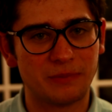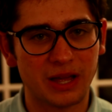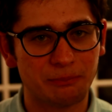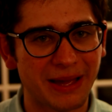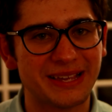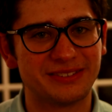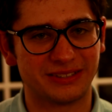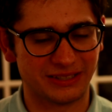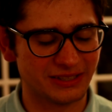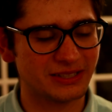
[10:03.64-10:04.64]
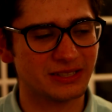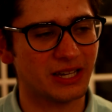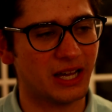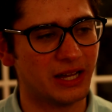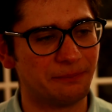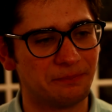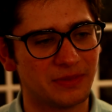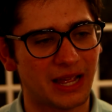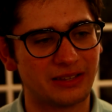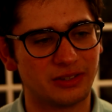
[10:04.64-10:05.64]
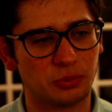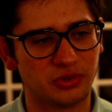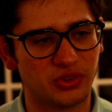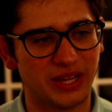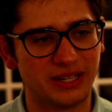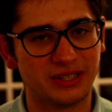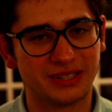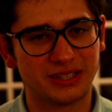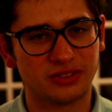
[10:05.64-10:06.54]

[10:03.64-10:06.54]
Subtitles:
amazing as it was then.